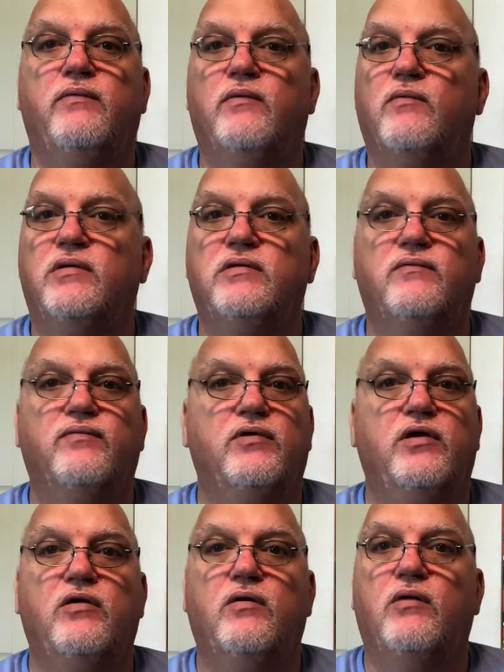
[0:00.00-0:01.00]
If it wasn't for
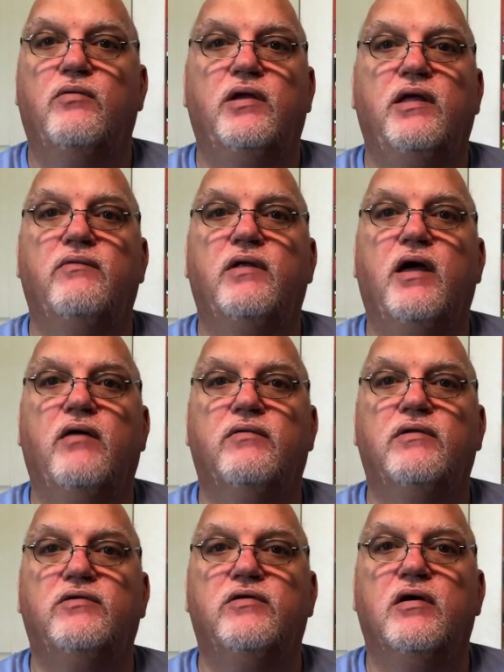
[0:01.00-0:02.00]
you, I wouldn't even have
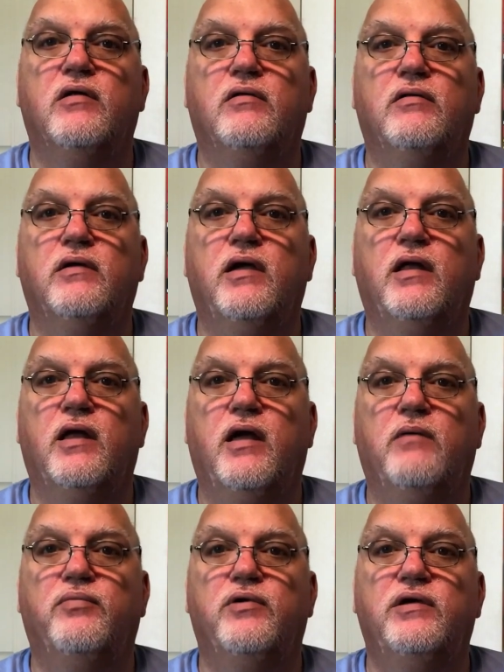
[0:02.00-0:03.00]
this channel, and I
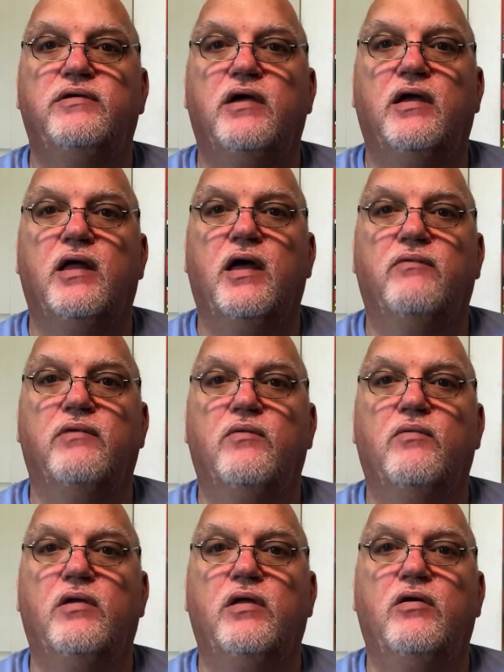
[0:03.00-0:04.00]
appreciate every
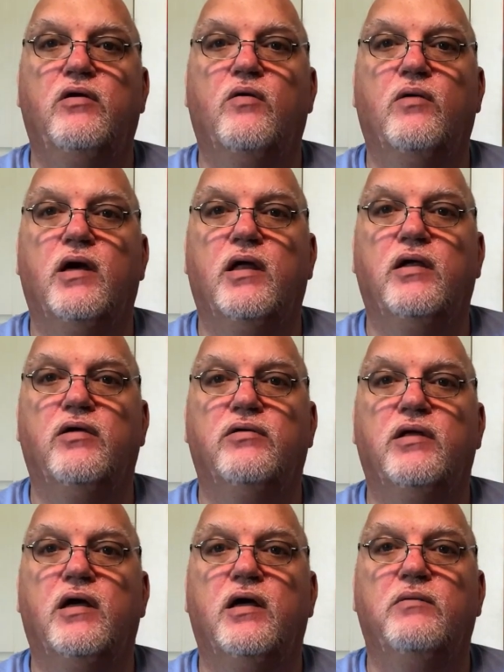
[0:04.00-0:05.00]
one of you going out of your
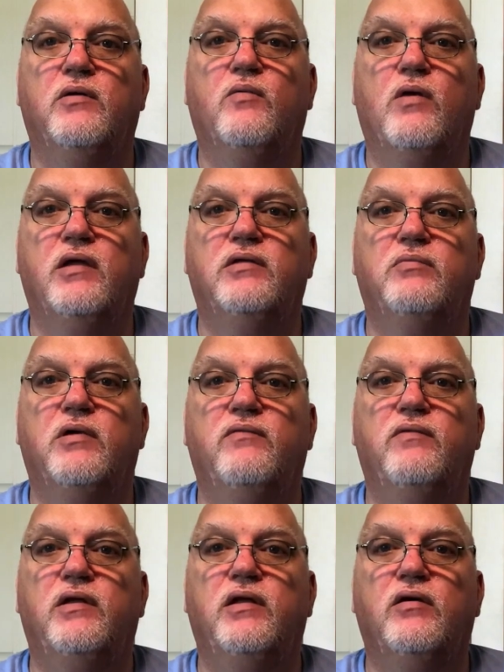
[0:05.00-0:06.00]
time to watch my
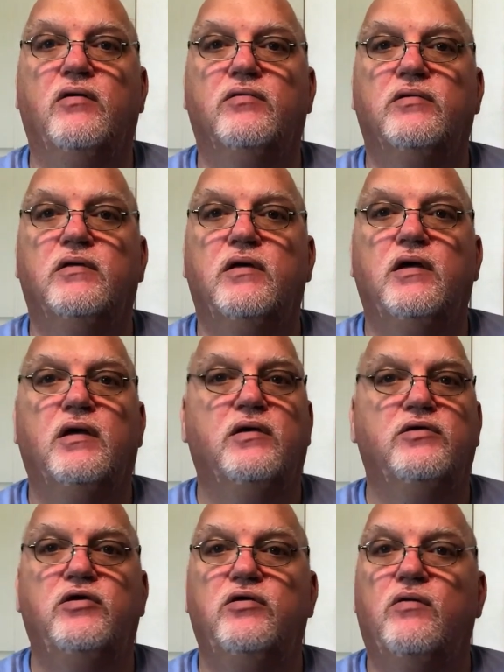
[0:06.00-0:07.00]
videos,
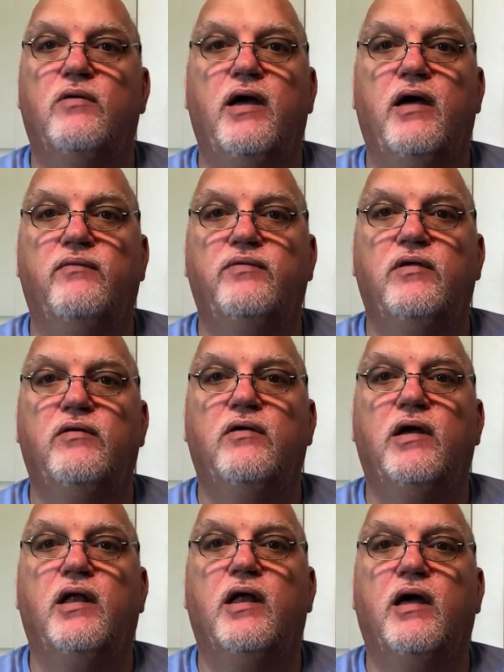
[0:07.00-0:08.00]
because you don't have to,
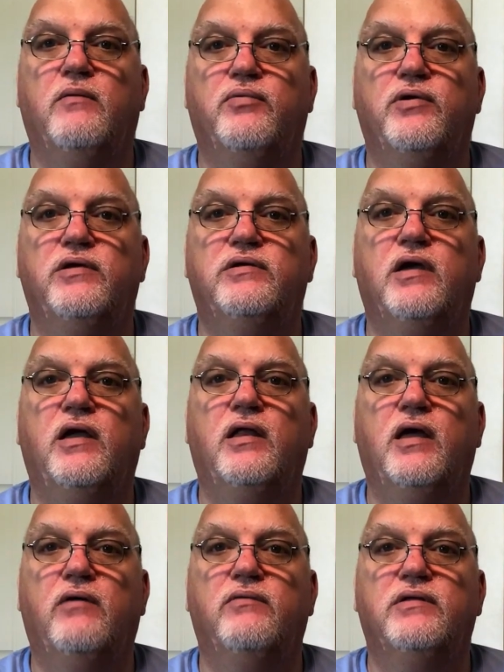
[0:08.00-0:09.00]
and I
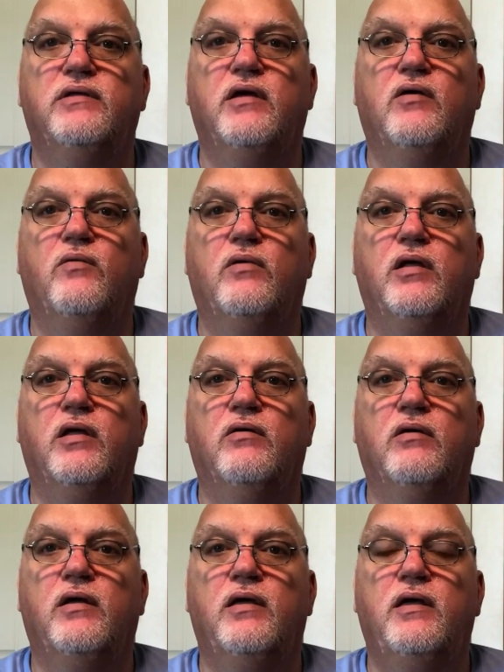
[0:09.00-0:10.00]
appreciate every single one of you.
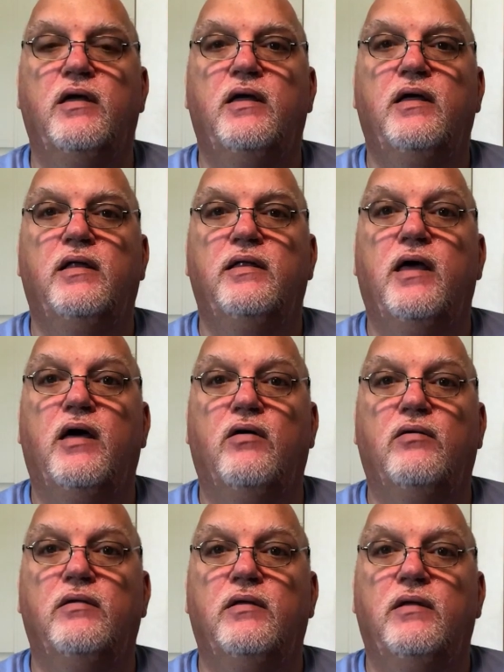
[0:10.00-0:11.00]
Now,